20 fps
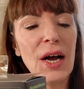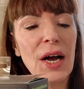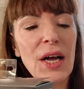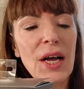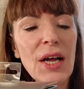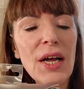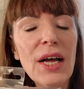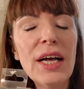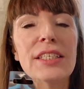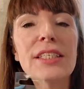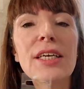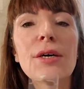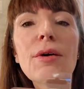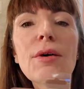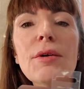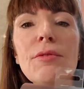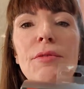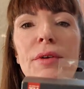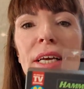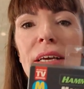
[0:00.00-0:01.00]
So
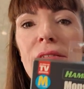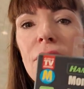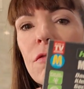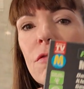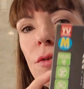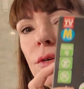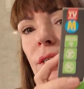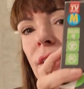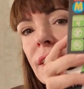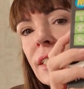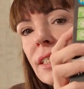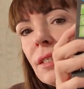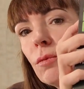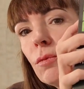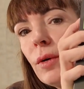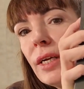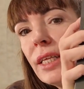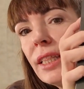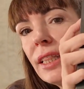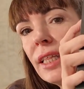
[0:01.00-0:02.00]
I reinforce it
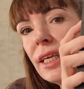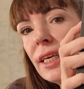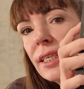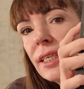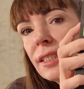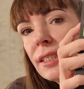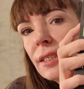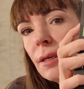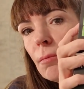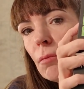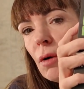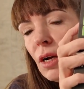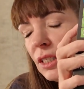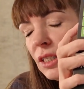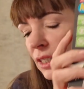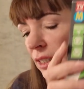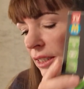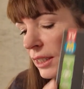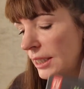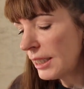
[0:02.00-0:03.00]
with this
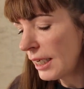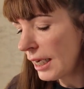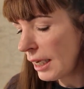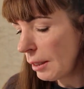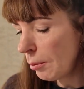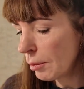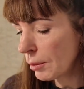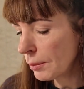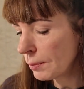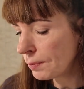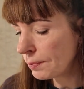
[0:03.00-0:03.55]
monster tape.